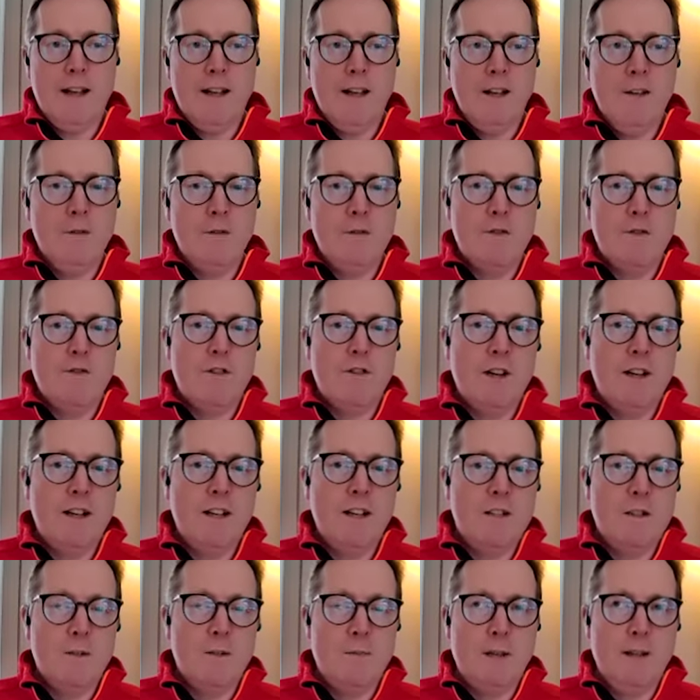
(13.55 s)
it was
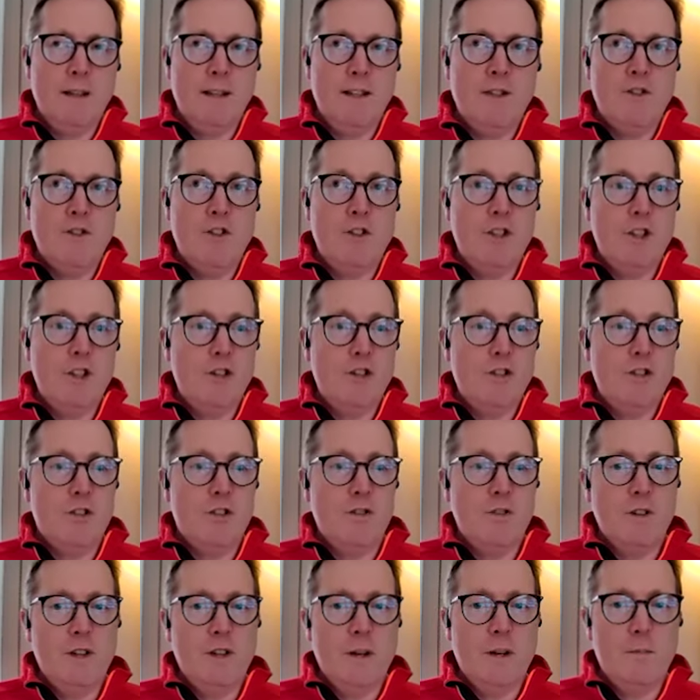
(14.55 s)
great to be introduced
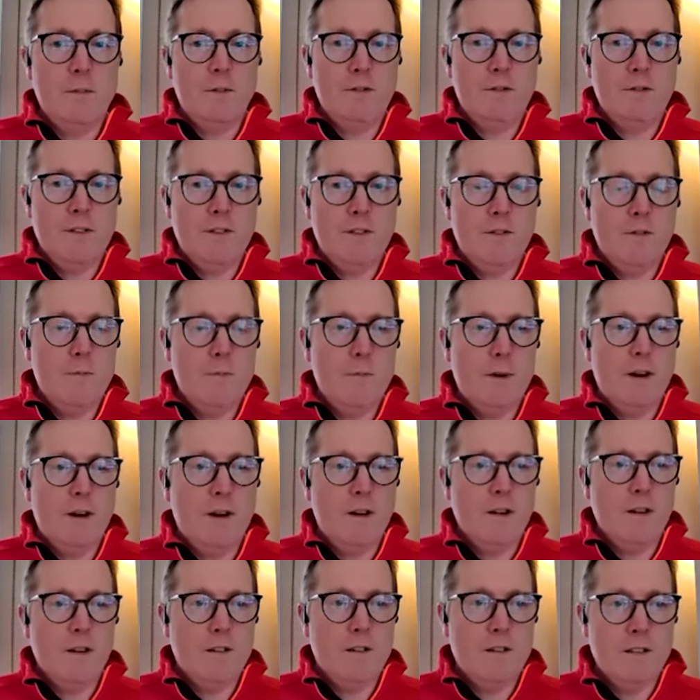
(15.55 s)
to a number of different
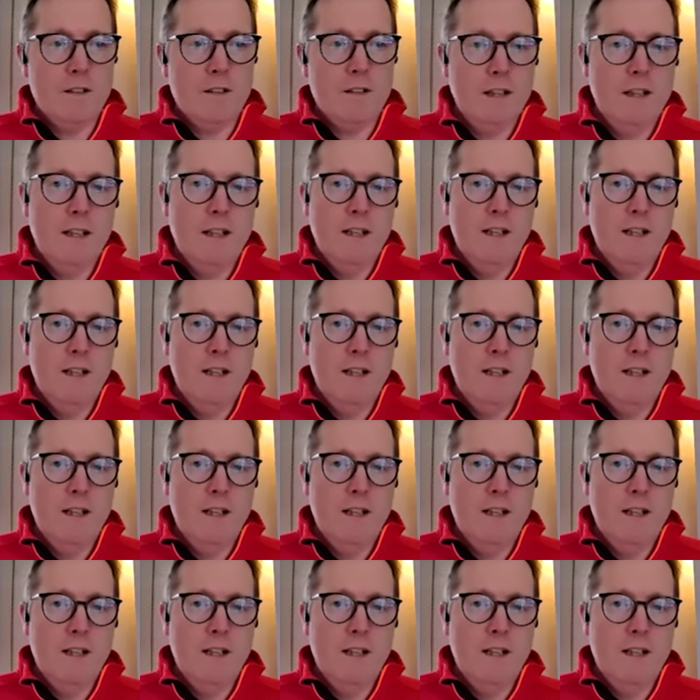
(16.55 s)
partners